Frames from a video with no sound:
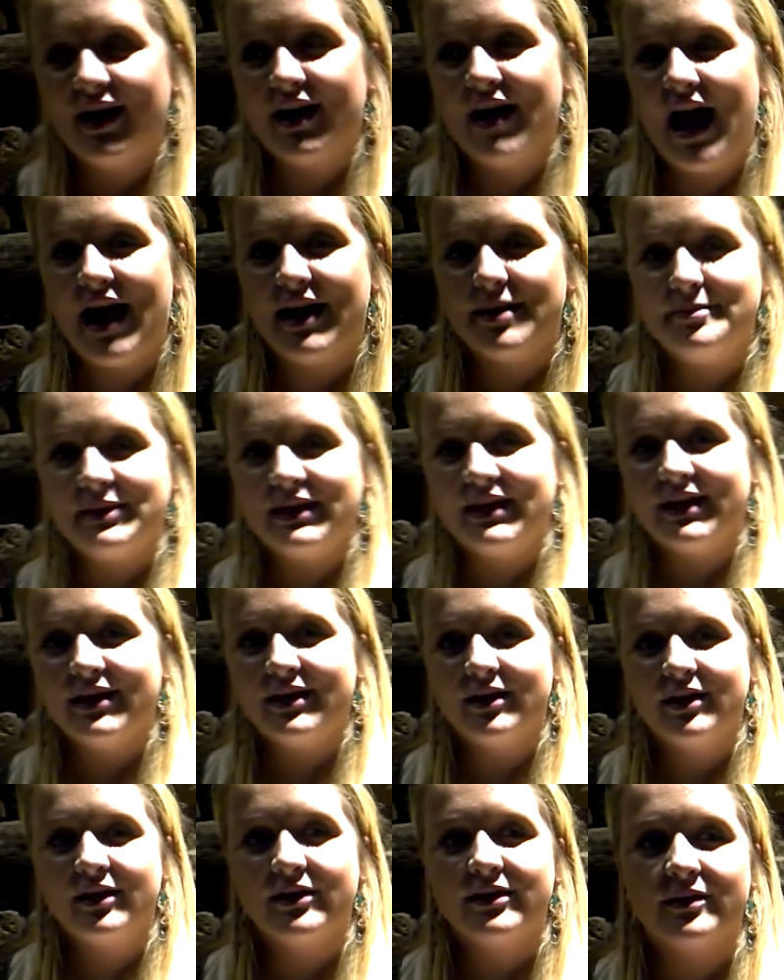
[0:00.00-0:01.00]
had a
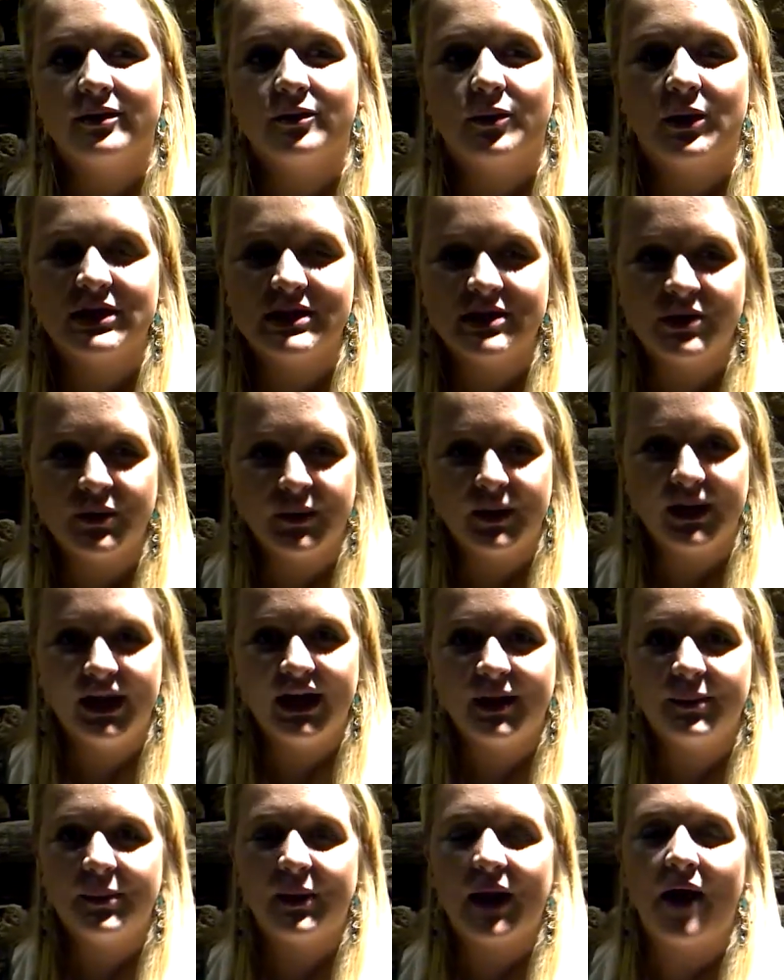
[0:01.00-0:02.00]
meeting once a week,
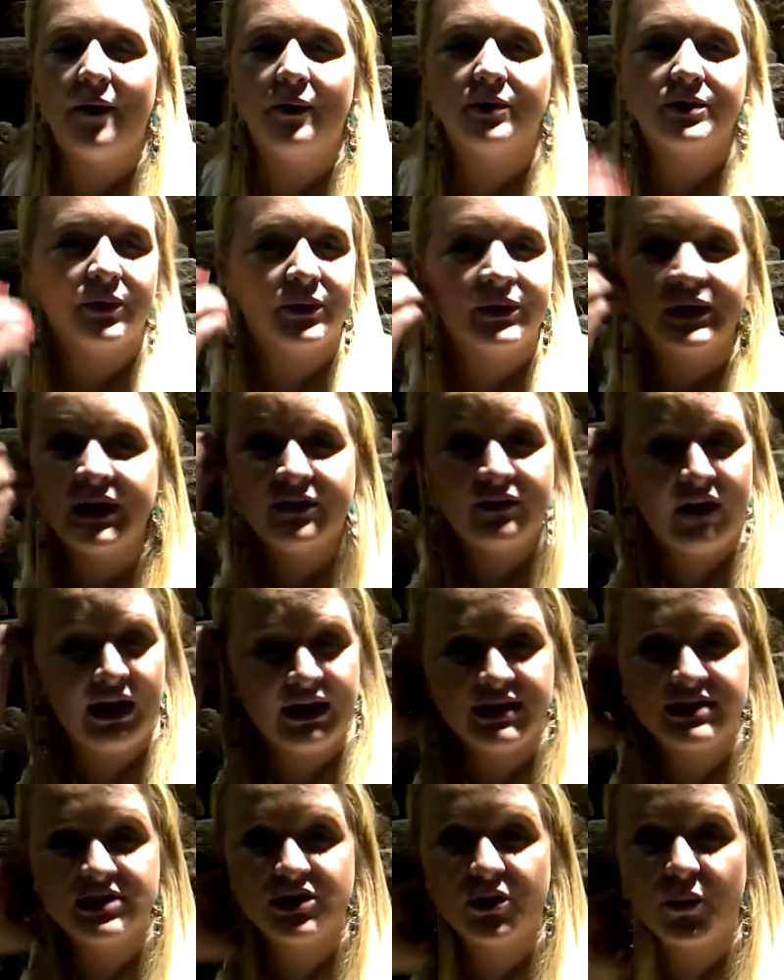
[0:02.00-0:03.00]
but I was only
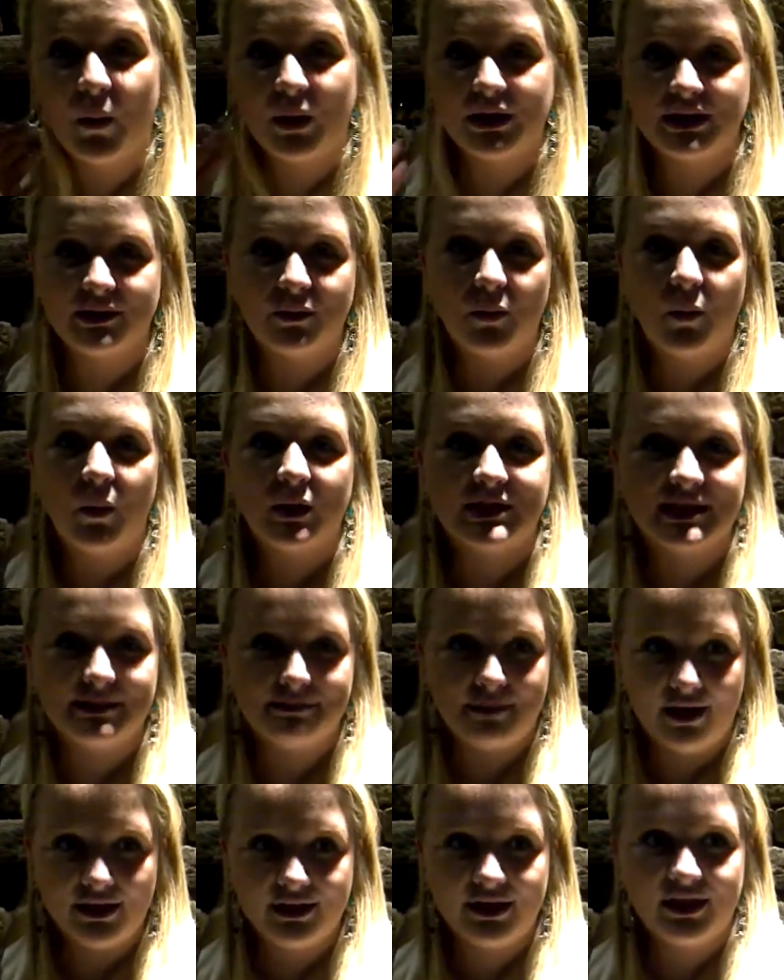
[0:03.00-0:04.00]
invited to once a
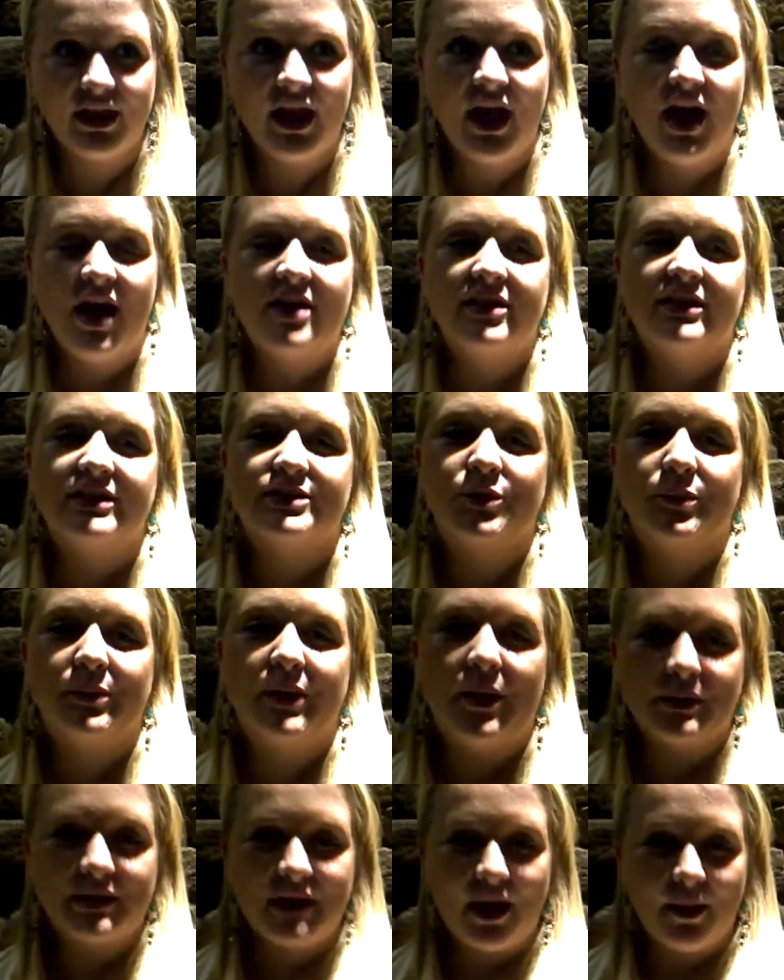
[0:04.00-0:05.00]
month. They told
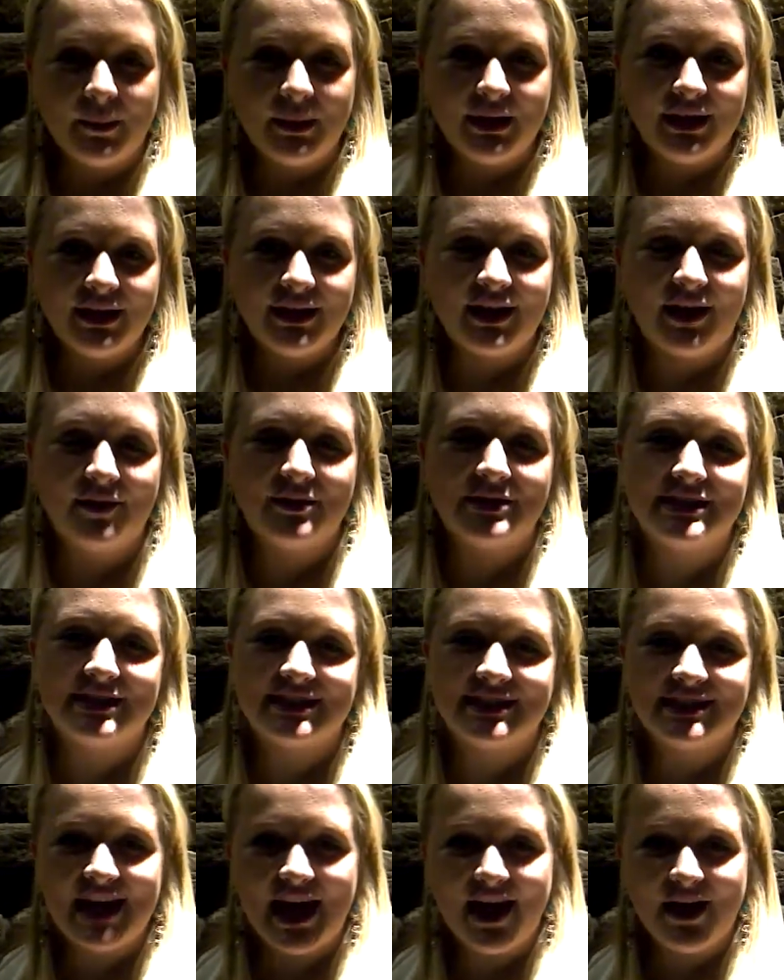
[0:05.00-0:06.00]
me I would come in, I would
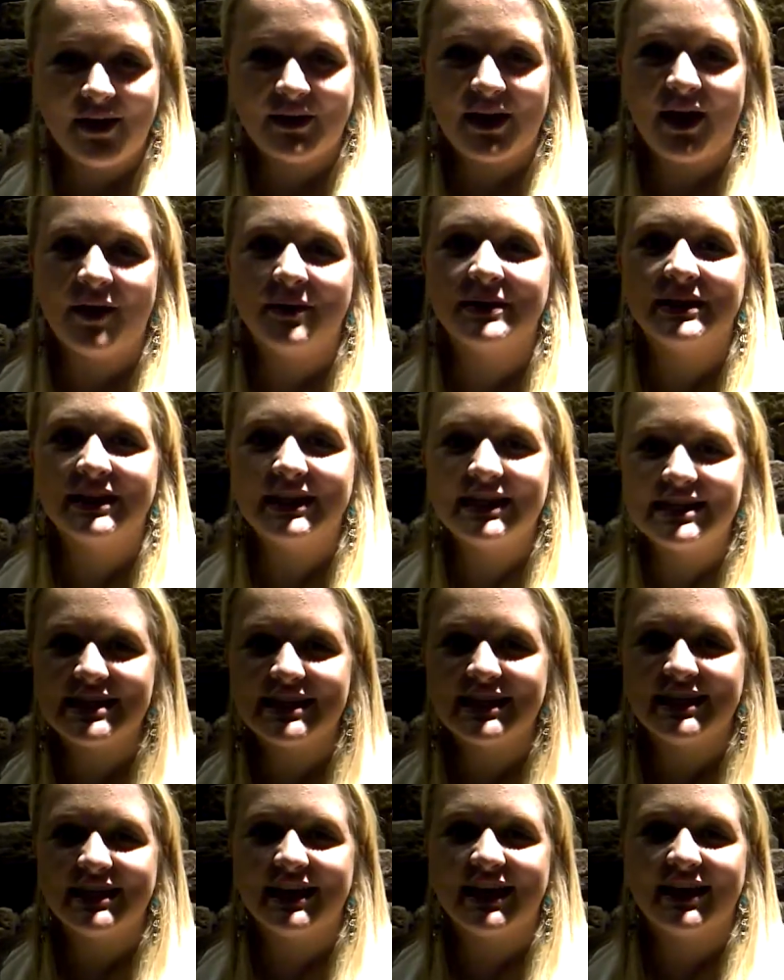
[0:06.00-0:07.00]
sit down, I would
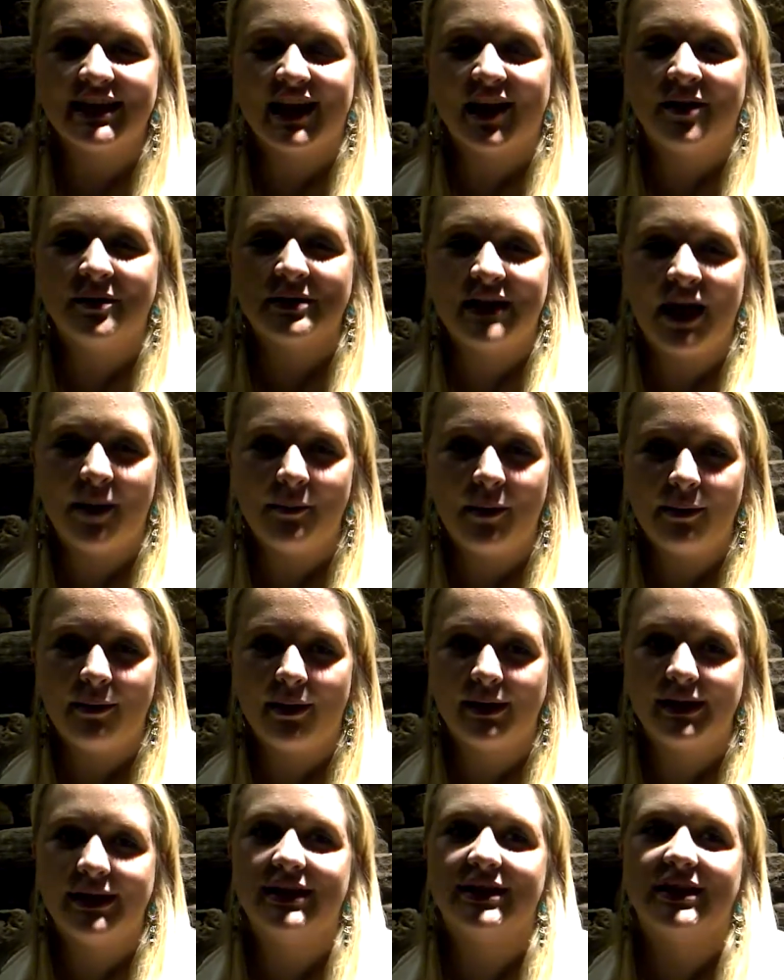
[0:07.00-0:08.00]
listen, and then I would get my
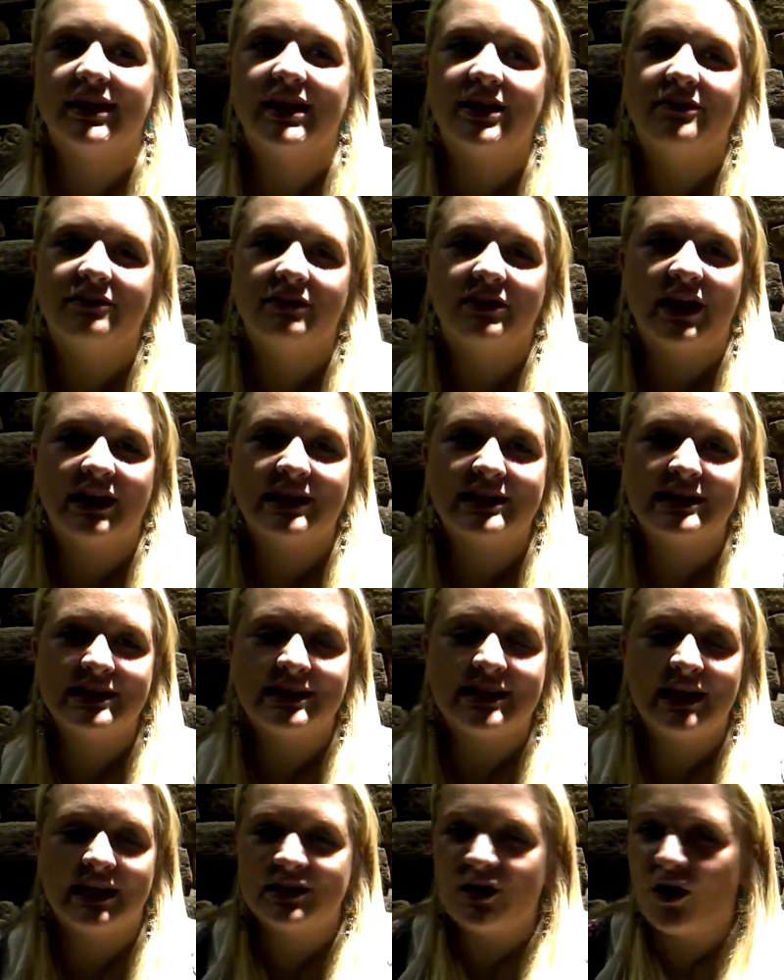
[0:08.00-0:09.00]
money and leave, and
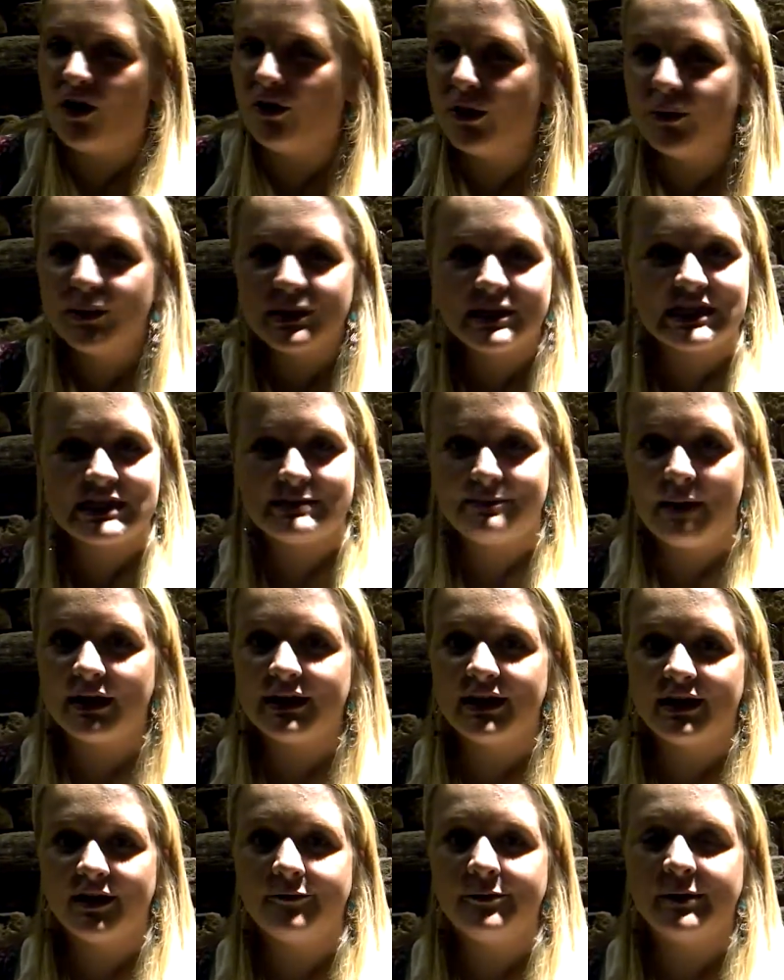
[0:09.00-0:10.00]
that's all that was
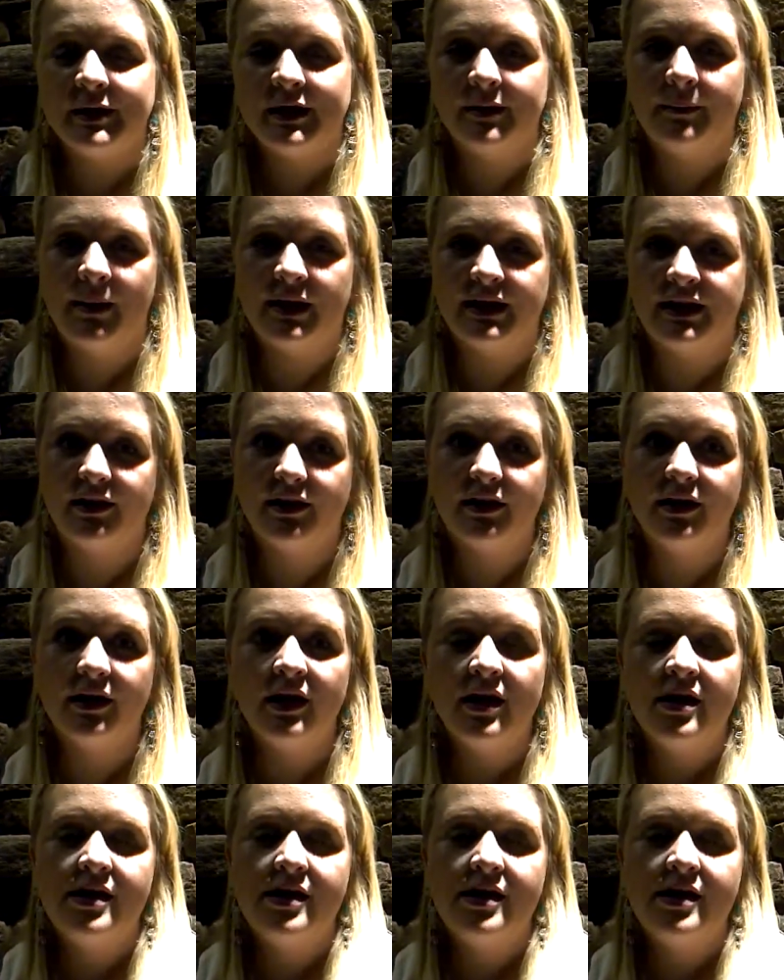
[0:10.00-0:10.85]
expected of me in my year.